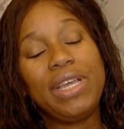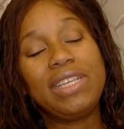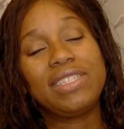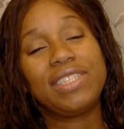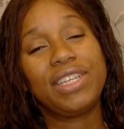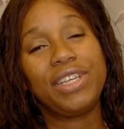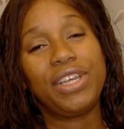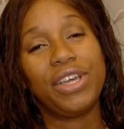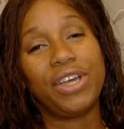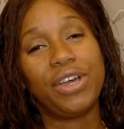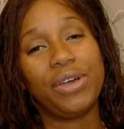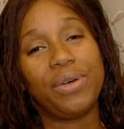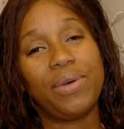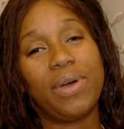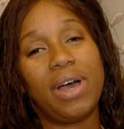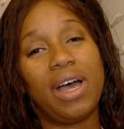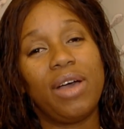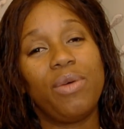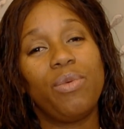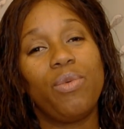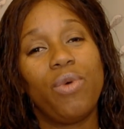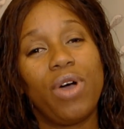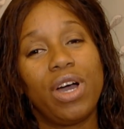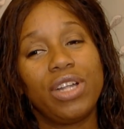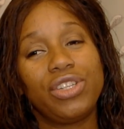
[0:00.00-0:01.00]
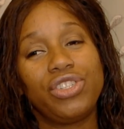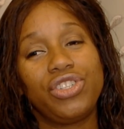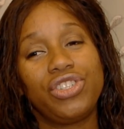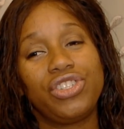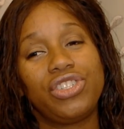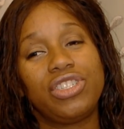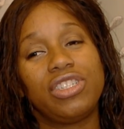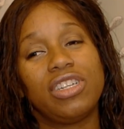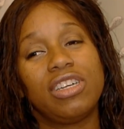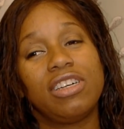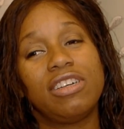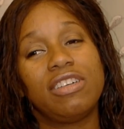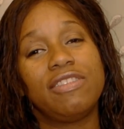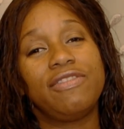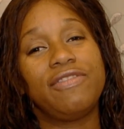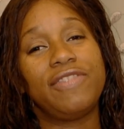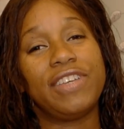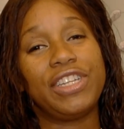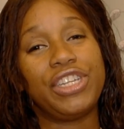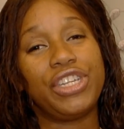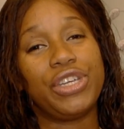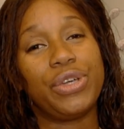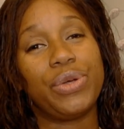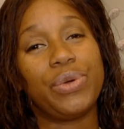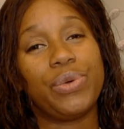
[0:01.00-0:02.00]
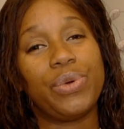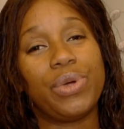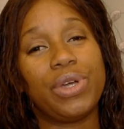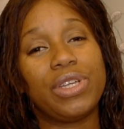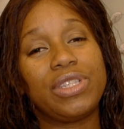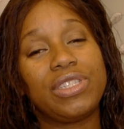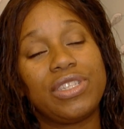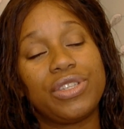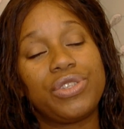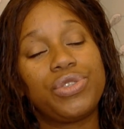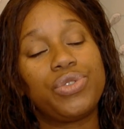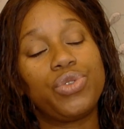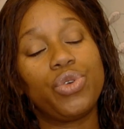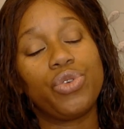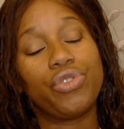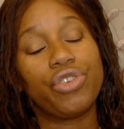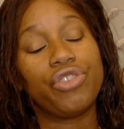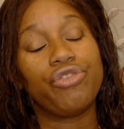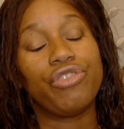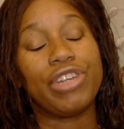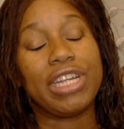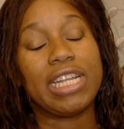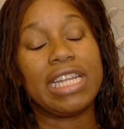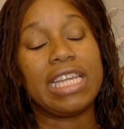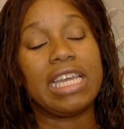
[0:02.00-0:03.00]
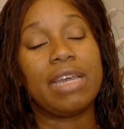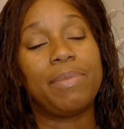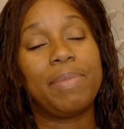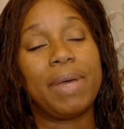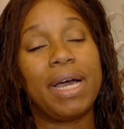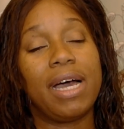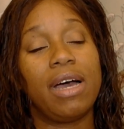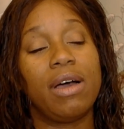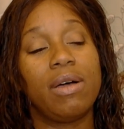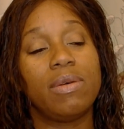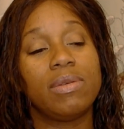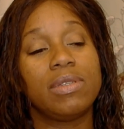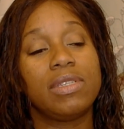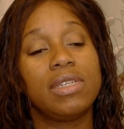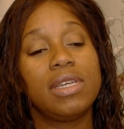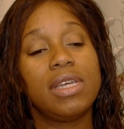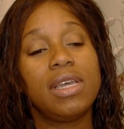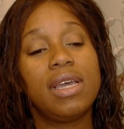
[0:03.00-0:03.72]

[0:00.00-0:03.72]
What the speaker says: ago I watched a video, it's a story really, about